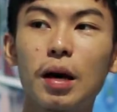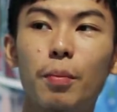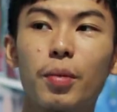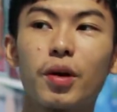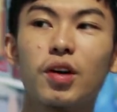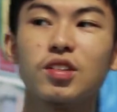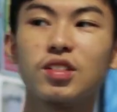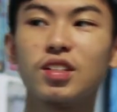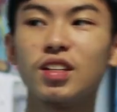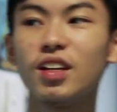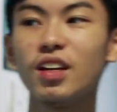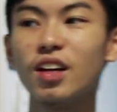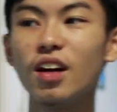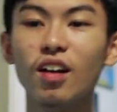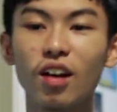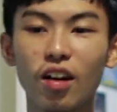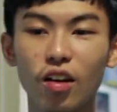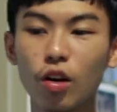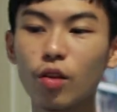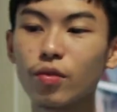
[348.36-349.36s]
because
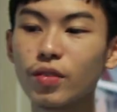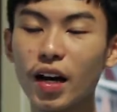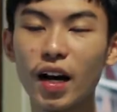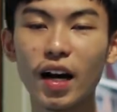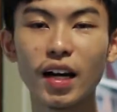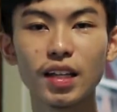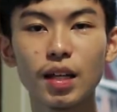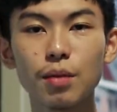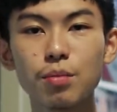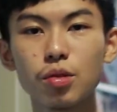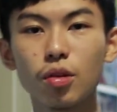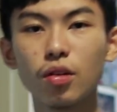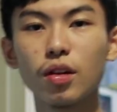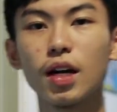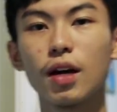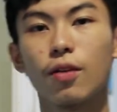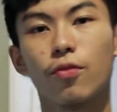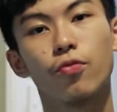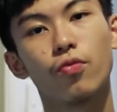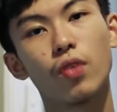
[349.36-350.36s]
a lot of the items
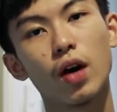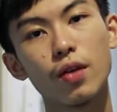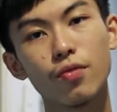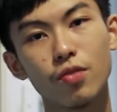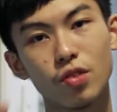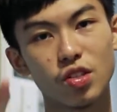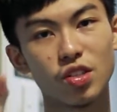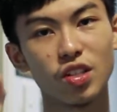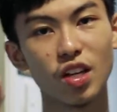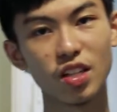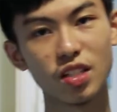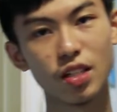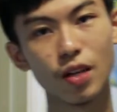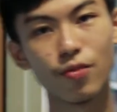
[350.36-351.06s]
only have 5 or 6